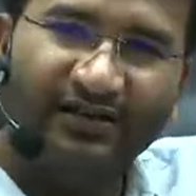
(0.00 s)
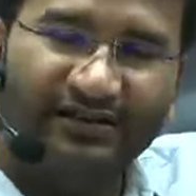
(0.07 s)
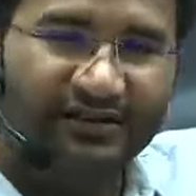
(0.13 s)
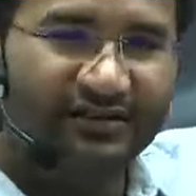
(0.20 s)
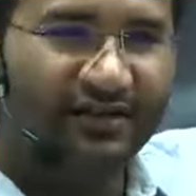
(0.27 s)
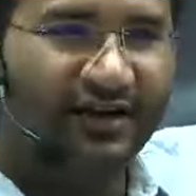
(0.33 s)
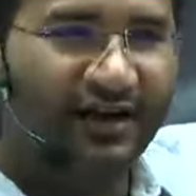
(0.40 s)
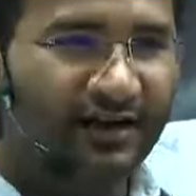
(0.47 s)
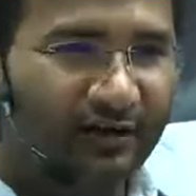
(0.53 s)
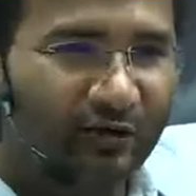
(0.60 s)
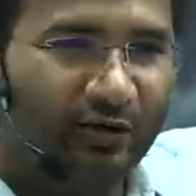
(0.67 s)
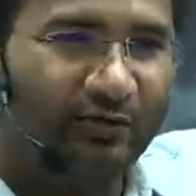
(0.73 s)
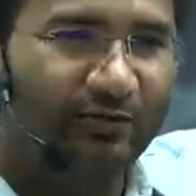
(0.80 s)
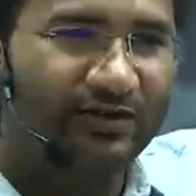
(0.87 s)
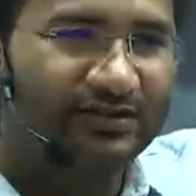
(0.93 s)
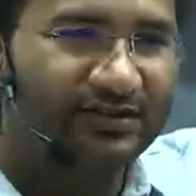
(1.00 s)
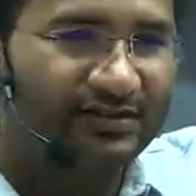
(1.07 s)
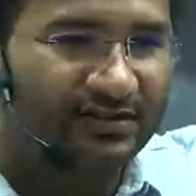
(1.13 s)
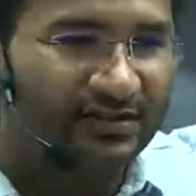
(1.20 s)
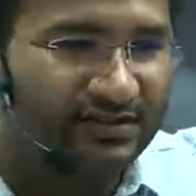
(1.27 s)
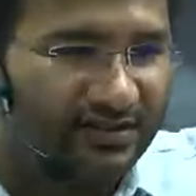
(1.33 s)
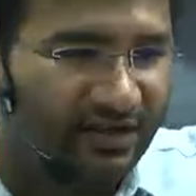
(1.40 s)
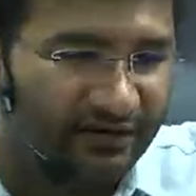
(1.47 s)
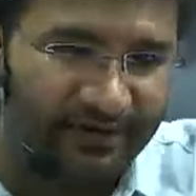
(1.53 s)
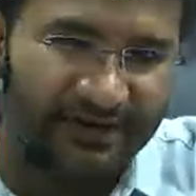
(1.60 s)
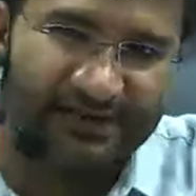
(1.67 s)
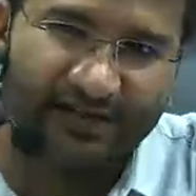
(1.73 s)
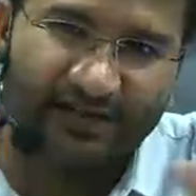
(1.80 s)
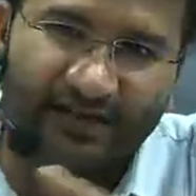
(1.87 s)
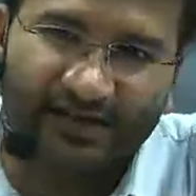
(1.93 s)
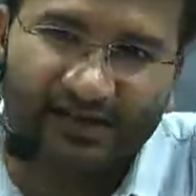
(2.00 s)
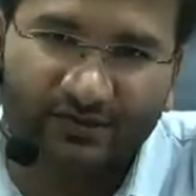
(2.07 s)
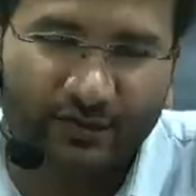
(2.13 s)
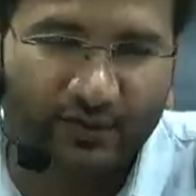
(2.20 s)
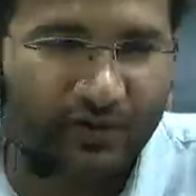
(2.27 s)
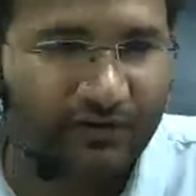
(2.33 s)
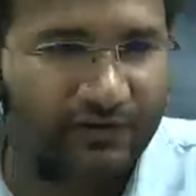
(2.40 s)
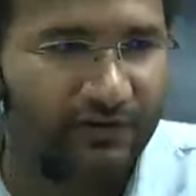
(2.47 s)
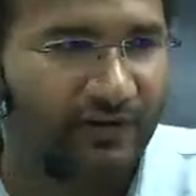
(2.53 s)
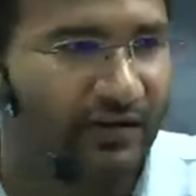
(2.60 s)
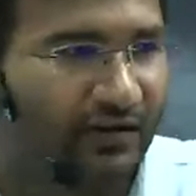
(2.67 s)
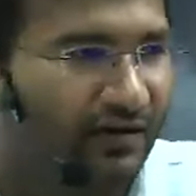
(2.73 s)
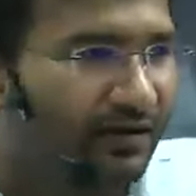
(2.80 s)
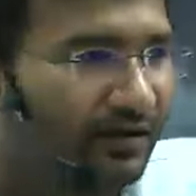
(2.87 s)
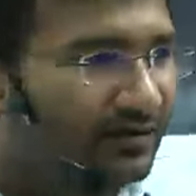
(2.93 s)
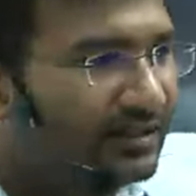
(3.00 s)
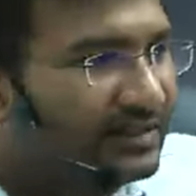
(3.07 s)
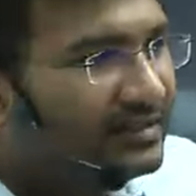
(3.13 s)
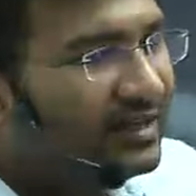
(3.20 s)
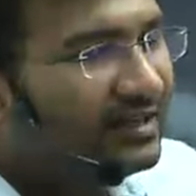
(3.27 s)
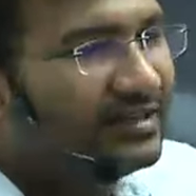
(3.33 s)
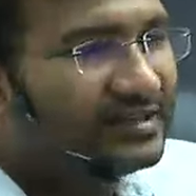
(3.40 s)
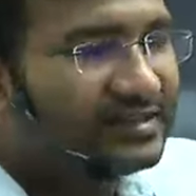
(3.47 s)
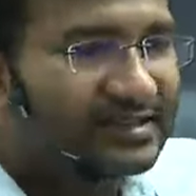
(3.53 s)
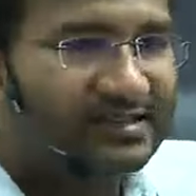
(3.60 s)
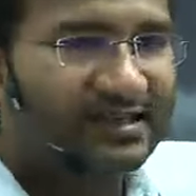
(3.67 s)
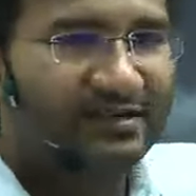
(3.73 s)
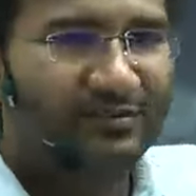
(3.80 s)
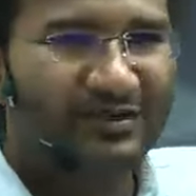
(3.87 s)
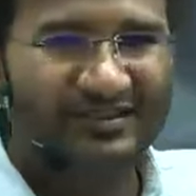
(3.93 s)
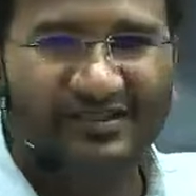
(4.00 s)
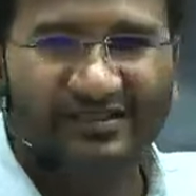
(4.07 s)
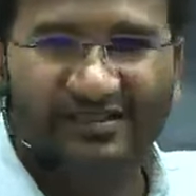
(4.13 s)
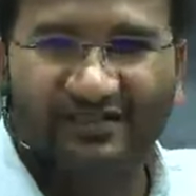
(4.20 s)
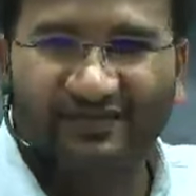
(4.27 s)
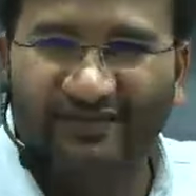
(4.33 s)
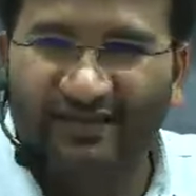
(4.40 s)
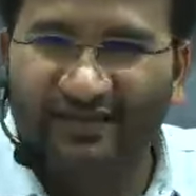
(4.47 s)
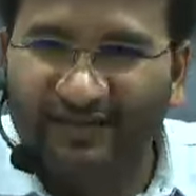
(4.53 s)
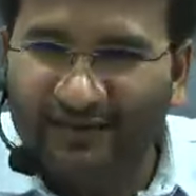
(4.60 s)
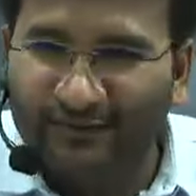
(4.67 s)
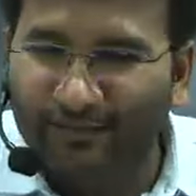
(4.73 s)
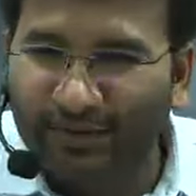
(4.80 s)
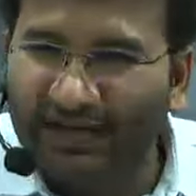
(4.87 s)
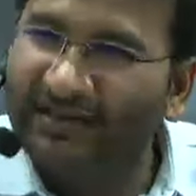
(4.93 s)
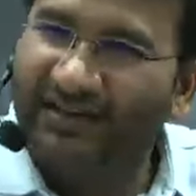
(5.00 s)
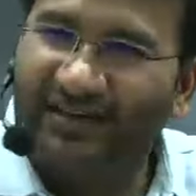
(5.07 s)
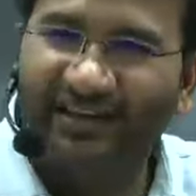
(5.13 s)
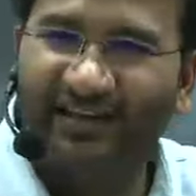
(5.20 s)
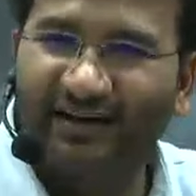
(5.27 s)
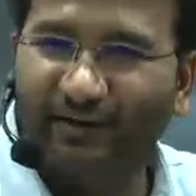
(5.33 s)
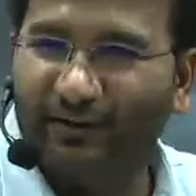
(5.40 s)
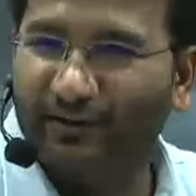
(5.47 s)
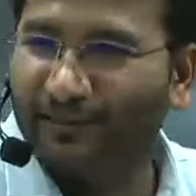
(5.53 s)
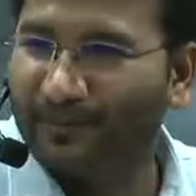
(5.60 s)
in the Karakoram regions, the surface area is full of this Tethys Sea sediments itself. Mitti dekho,